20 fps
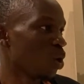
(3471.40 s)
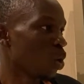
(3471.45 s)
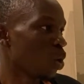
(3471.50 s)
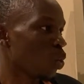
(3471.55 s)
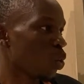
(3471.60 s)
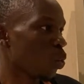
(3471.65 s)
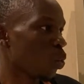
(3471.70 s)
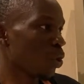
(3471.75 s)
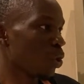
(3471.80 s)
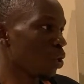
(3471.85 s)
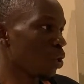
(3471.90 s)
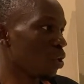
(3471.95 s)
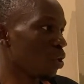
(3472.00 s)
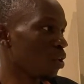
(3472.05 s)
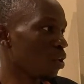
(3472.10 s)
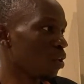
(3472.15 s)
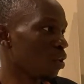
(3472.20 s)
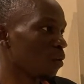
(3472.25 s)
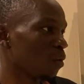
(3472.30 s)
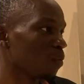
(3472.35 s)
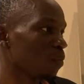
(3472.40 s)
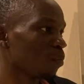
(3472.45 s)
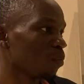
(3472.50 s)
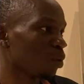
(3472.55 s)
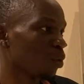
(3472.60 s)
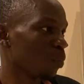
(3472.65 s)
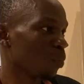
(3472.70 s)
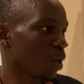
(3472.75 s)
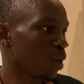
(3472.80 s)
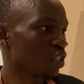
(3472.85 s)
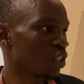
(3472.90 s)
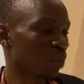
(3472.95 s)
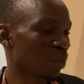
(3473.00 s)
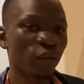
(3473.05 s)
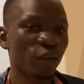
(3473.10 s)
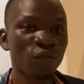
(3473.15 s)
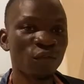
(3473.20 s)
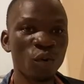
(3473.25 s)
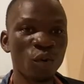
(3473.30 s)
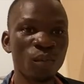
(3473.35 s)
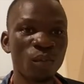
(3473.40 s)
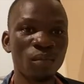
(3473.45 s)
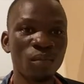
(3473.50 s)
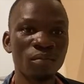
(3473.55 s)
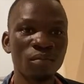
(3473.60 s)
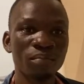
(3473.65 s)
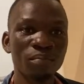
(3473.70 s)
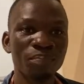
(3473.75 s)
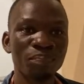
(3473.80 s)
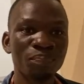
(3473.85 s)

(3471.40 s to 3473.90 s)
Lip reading: we prepare chapati from